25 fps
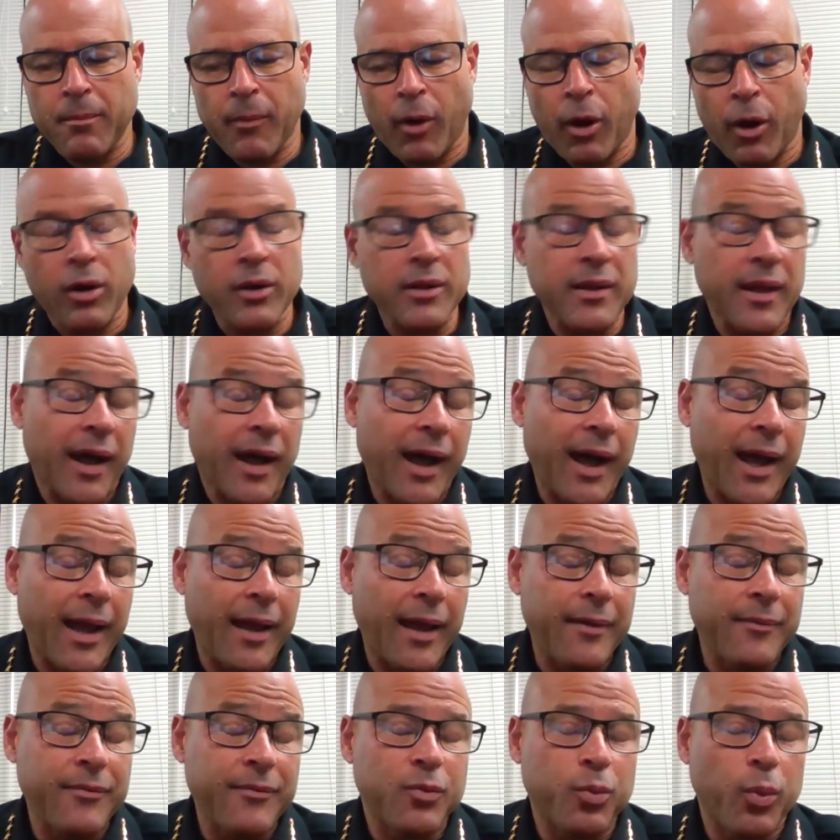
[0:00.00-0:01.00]
our
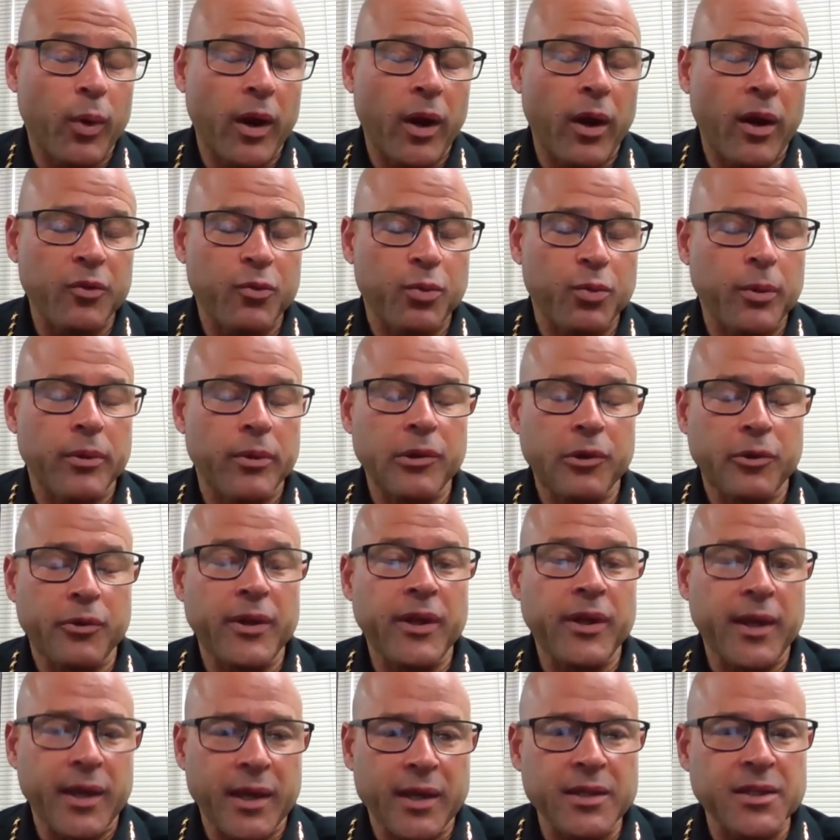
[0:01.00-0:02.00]
lives where as we were
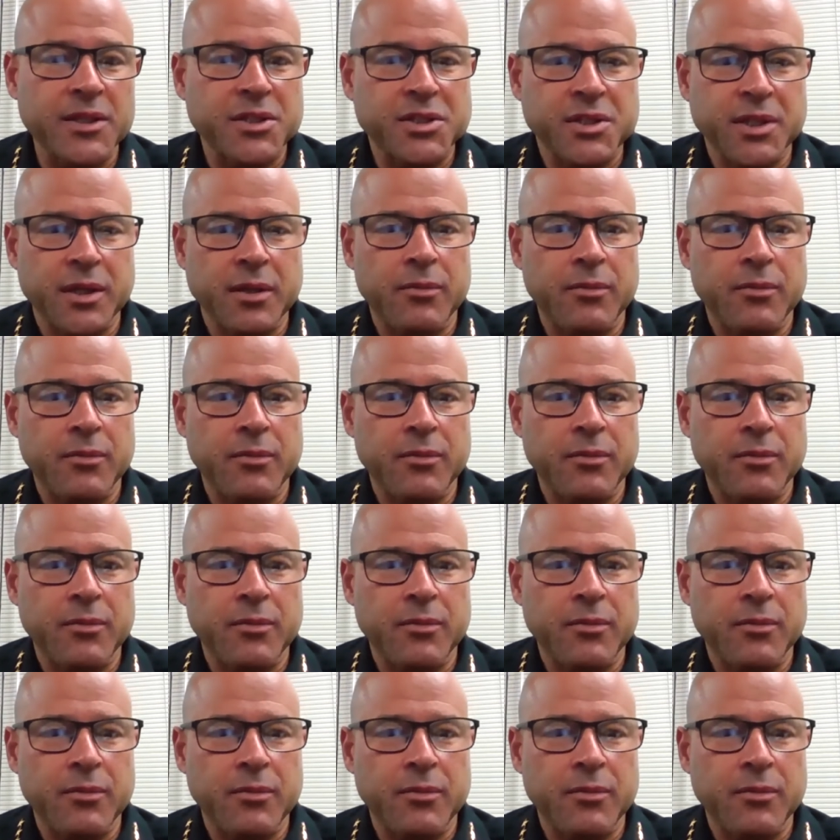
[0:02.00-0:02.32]
learning English